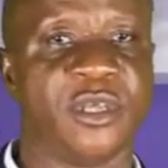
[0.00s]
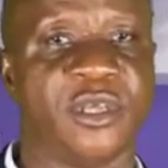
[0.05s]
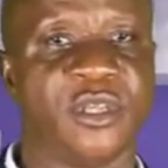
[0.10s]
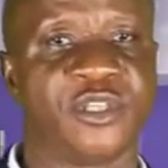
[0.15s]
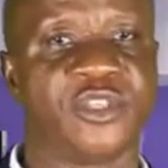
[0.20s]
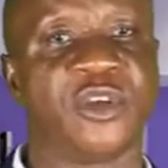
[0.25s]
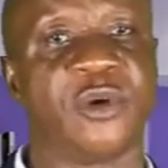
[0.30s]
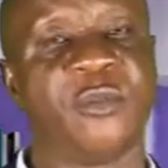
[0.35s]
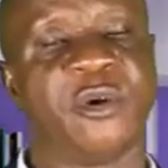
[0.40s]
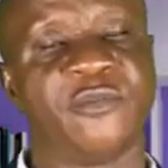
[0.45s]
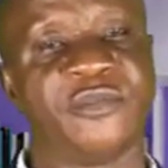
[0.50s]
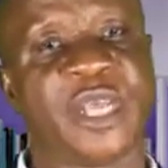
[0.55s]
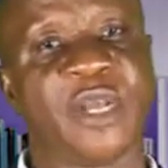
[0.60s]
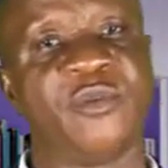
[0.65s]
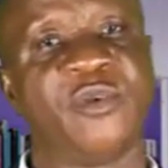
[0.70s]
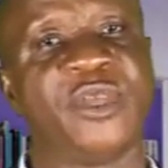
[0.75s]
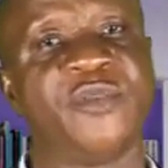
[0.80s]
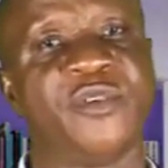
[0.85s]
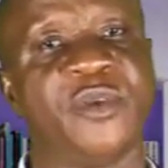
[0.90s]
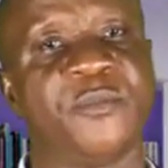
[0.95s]
Some of them
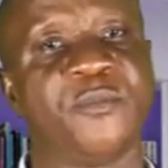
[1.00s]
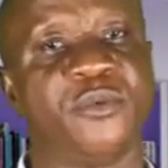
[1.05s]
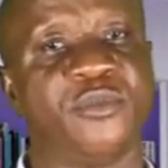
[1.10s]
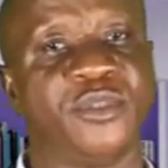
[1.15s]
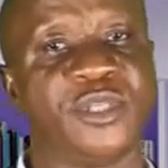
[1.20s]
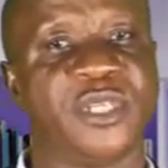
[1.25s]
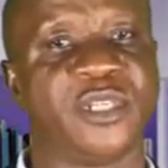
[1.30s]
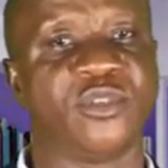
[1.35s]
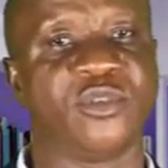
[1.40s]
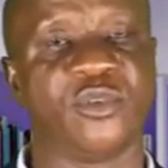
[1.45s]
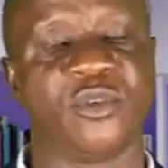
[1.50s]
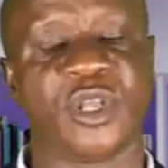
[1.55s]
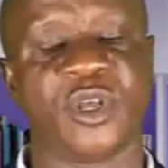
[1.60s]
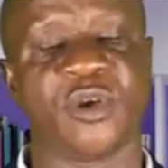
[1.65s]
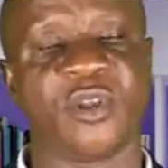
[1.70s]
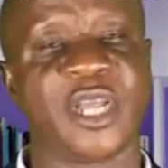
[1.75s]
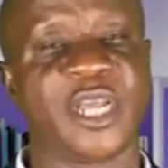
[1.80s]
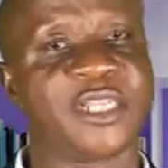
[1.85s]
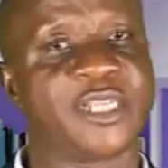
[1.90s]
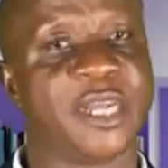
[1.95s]
will even proceed to the
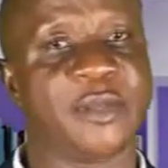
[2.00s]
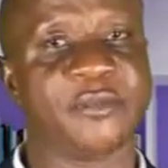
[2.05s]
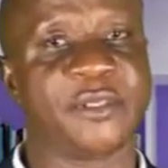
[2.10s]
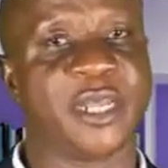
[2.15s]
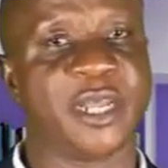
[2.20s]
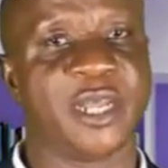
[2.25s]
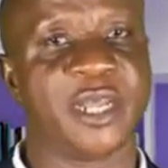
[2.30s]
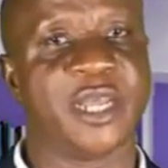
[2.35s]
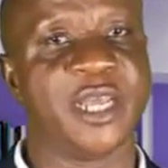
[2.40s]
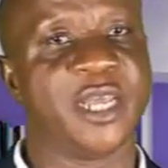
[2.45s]
other chapter.